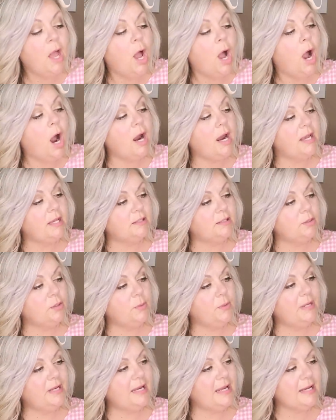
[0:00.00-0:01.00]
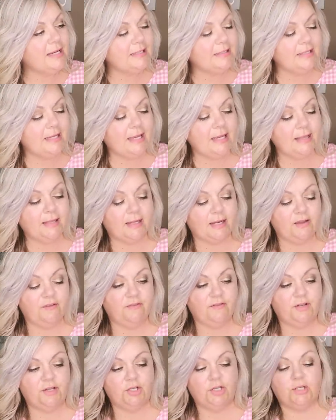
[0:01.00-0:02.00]
All right, so the next thing that I
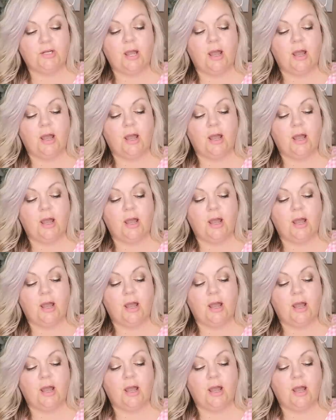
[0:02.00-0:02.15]
finished